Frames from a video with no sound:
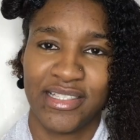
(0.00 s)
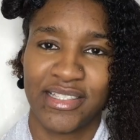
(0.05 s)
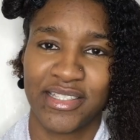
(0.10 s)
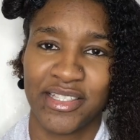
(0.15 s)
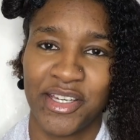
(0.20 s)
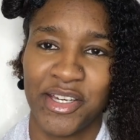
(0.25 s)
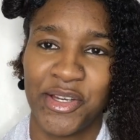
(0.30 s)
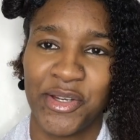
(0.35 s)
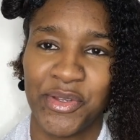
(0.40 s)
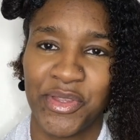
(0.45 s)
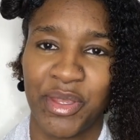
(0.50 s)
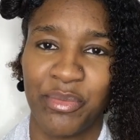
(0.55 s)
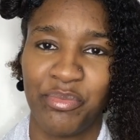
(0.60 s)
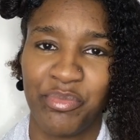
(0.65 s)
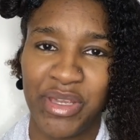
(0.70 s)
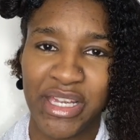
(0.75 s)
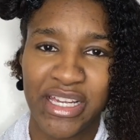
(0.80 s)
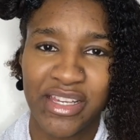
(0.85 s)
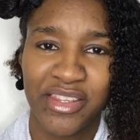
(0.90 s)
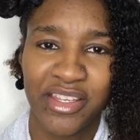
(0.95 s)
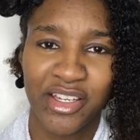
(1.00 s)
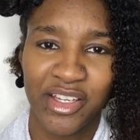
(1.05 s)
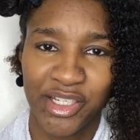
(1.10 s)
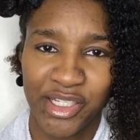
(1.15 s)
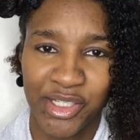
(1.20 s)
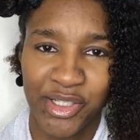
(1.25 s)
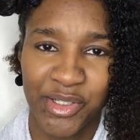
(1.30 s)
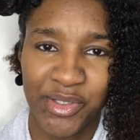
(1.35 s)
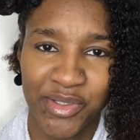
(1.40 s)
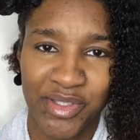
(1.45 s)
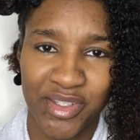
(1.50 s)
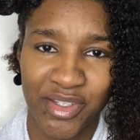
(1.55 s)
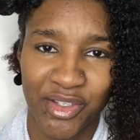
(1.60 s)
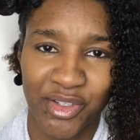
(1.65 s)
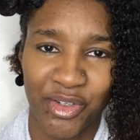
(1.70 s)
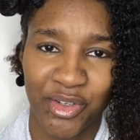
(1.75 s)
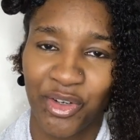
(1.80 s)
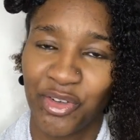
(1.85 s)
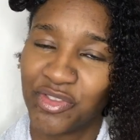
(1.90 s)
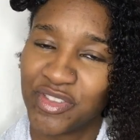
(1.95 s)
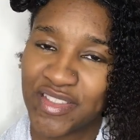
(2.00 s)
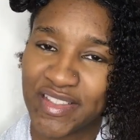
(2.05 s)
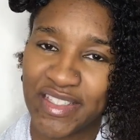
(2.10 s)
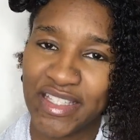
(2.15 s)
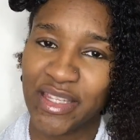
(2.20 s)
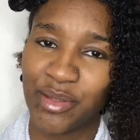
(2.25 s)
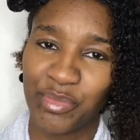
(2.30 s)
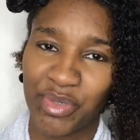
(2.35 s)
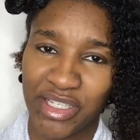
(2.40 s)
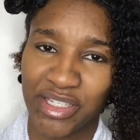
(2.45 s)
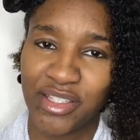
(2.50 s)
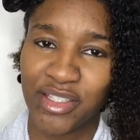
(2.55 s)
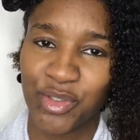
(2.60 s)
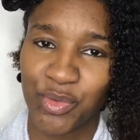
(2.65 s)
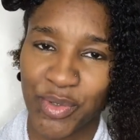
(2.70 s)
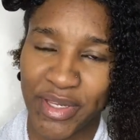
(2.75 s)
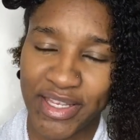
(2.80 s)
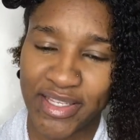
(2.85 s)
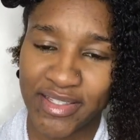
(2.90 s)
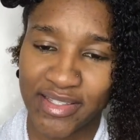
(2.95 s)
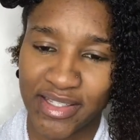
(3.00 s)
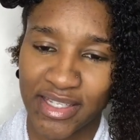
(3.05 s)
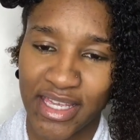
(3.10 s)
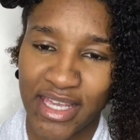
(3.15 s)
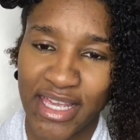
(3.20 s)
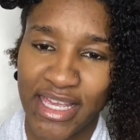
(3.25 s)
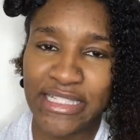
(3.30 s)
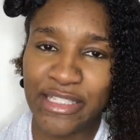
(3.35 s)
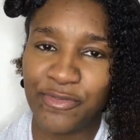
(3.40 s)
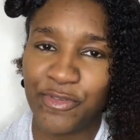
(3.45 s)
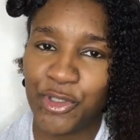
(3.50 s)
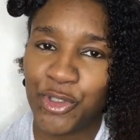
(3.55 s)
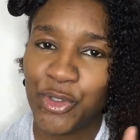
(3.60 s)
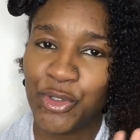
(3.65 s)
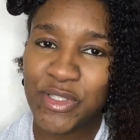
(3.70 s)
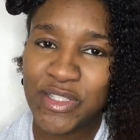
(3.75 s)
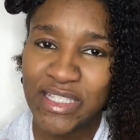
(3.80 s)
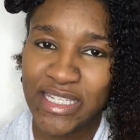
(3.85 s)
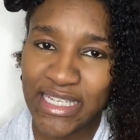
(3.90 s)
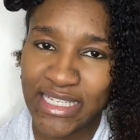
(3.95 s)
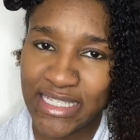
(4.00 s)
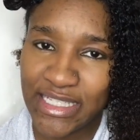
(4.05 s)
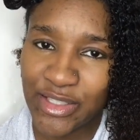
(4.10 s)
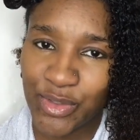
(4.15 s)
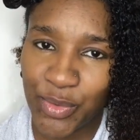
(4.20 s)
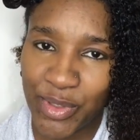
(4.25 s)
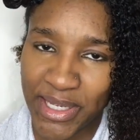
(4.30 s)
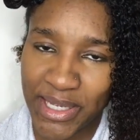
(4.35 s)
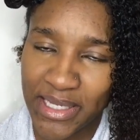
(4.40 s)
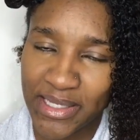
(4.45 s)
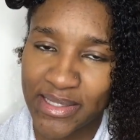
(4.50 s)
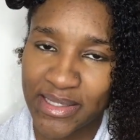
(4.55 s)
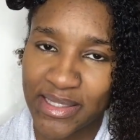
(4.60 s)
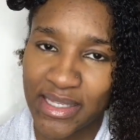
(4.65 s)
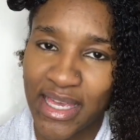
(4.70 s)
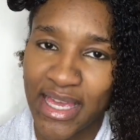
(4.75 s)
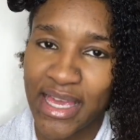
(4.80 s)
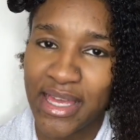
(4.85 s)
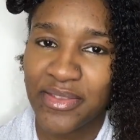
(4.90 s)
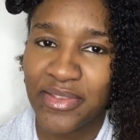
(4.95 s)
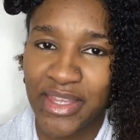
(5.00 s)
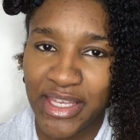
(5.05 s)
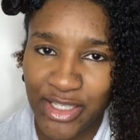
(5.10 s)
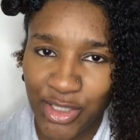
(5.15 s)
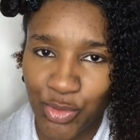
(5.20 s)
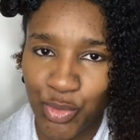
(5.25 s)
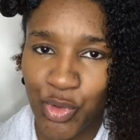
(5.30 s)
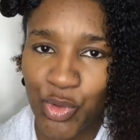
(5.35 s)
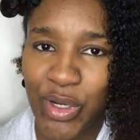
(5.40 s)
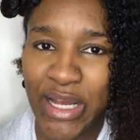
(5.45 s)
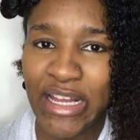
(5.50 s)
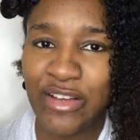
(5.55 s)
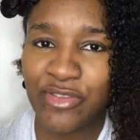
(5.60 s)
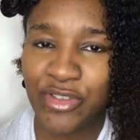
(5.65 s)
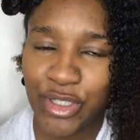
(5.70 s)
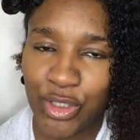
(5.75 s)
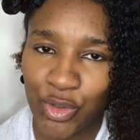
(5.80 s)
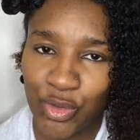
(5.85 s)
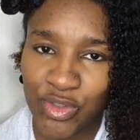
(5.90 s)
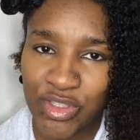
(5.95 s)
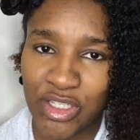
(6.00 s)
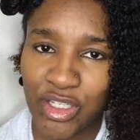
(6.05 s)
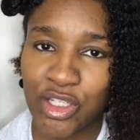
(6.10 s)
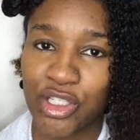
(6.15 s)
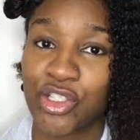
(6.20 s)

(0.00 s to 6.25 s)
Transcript: So the bigger the curls, obviously the bigger the twists. If you do skinny twists, then you will have curls that are